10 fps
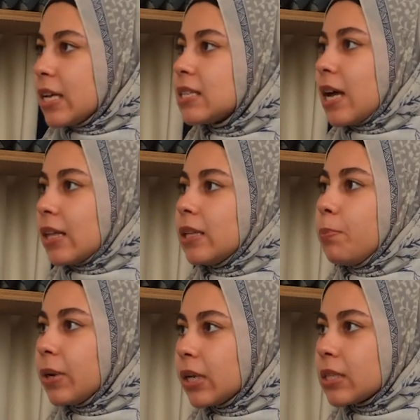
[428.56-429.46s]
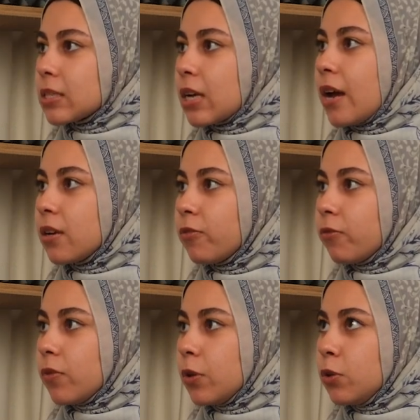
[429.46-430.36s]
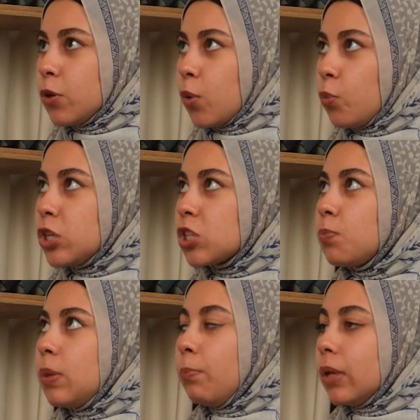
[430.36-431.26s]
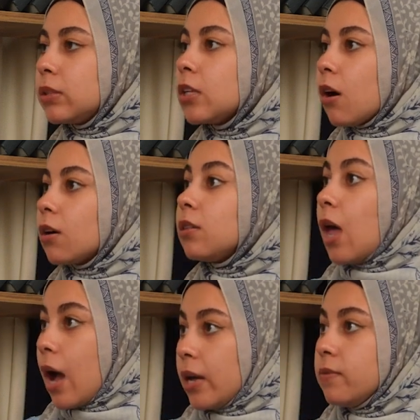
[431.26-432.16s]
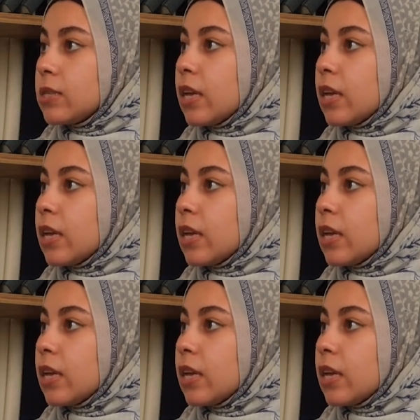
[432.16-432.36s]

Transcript: Exactly. But it's kind of, we should be building our lives